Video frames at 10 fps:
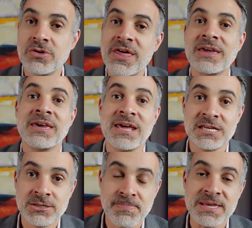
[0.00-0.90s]
and that could get
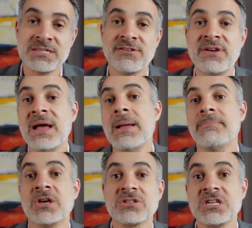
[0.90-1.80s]
expensive
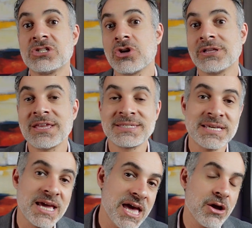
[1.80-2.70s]
because they start
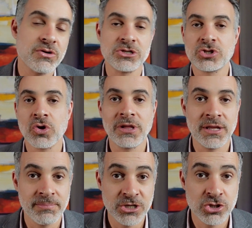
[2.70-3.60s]
testing air and soil
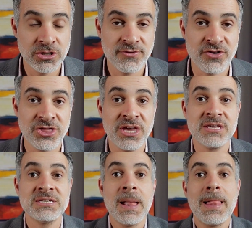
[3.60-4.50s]
and a bunch of different things.